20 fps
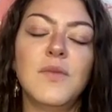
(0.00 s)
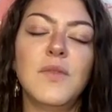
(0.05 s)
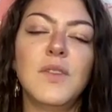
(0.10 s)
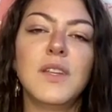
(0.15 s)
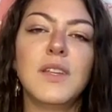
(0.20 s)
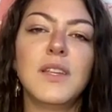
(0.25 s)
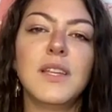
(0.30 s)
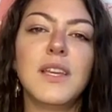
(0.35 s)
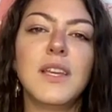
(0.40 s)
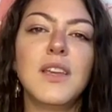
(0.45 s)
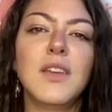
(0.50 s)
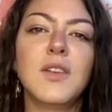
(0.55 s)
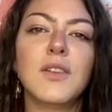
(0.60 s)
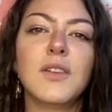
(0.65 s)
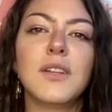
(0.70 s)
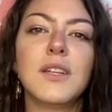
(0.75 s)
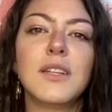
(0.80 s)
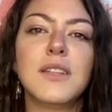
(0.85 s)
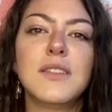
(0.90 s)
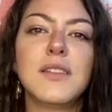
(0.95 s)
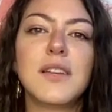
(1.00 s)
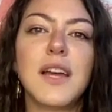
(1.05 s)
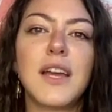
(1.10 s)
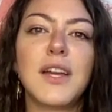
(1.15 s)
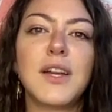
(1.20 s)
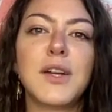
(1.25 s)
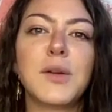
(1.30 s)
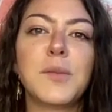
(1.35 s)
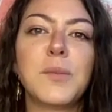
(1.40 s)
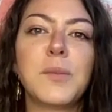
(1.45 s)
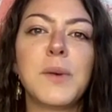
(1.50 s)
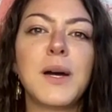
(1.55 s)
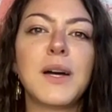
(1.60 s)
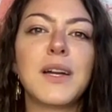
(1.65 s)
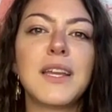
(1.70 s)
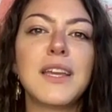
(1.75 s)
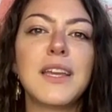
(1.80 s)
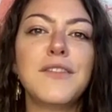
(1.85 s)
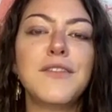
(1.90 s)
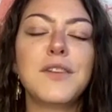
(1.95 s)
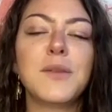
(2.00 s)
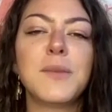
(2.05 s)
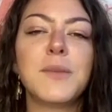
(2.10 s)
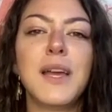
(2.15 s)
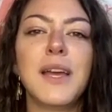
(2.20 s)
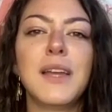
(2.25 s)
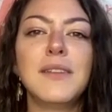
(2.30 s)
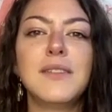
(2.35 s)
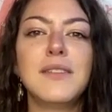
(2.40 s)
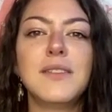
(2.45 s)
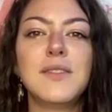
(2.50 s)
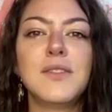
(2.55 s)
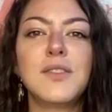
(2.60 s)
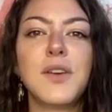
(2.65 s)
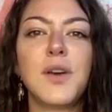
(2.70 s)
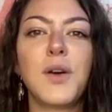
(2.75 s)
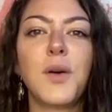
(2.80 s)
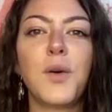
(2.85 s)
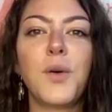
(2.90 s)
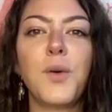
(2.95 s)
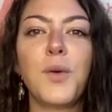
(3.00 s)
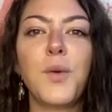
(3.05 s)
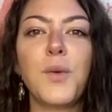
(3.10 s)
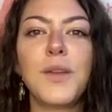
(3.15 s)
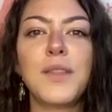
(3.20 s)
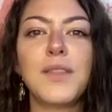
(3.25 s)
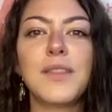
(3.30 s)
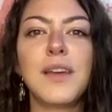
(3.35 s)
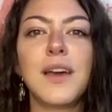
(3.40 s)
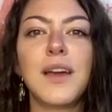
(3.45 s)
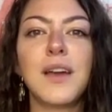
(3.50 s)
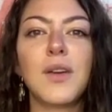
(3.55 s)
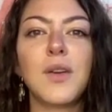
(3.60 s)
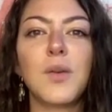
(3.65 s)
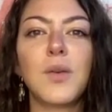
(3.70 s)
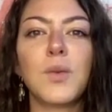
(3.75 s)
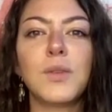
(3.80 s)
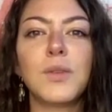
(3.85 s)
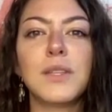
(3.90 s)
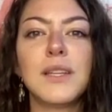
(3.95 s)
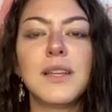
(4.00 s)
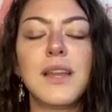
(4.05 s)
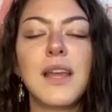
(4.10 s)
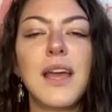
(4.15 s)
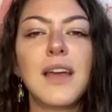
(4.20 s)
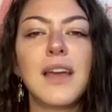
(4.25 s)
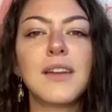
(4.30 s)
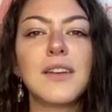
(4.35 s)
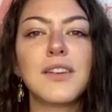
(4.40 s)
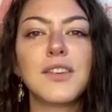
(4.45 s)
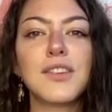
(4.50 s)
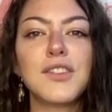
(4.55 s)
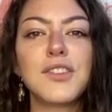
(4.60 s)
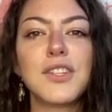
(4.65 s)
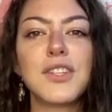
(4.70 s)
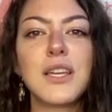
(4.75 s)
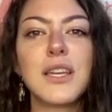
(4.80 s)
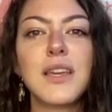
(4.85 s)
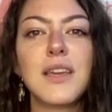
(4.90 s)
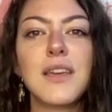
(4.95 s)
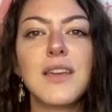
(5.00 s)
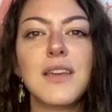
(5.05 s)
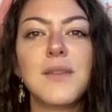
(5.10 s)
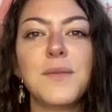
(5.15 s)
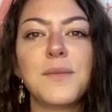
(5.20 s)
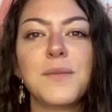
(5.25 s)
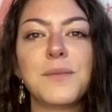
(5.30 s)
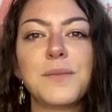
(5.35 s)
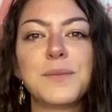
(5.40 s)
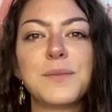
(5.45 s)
filling your entire body from head to toe with that golden energy.